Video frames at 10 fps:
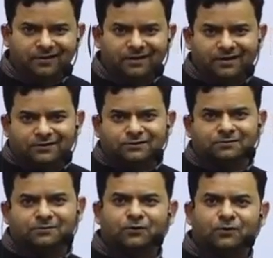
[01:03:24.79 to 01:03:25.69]
So
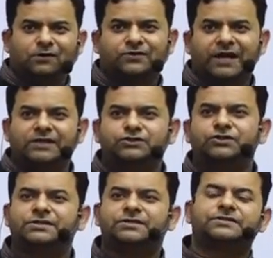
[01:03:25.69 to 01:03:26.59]
gold tranche
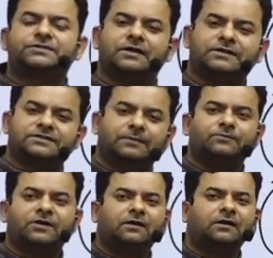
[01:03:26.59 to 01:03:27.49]
is
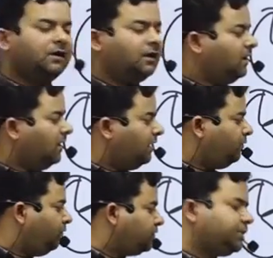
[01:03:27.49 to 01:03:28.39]
something
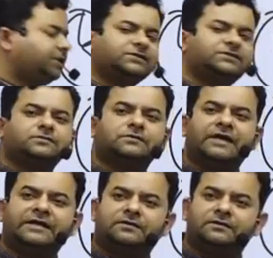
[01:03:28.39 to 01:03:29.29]
which is
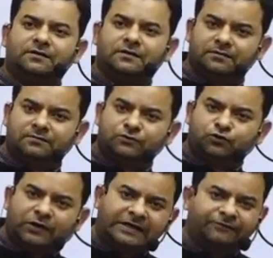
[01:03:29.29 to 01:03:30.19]
that
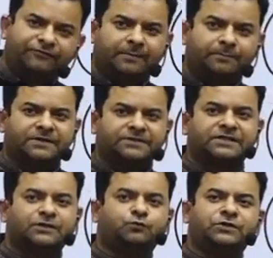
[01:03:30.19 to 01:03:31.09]

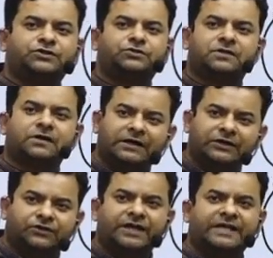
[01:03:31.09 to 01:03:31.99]
25% which the
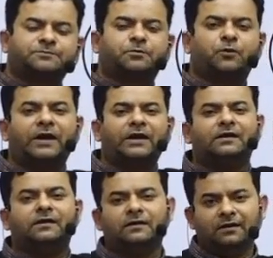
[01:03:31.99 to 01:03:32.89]
country has
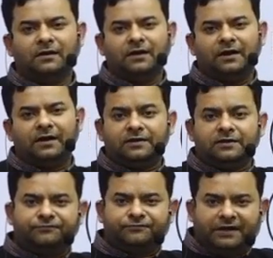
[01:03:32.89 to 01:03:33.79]
provided in
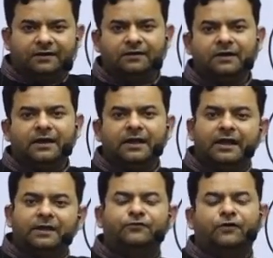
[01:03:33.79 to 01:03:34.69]
the fund
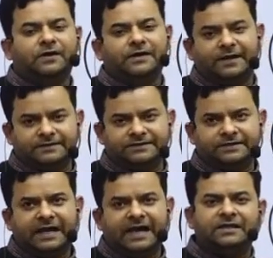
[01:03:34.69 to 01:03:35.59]
in foreign currency,
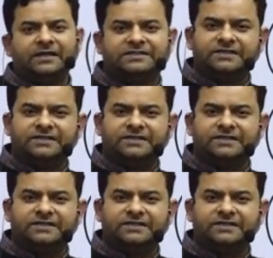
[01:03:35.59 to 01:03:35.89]
and is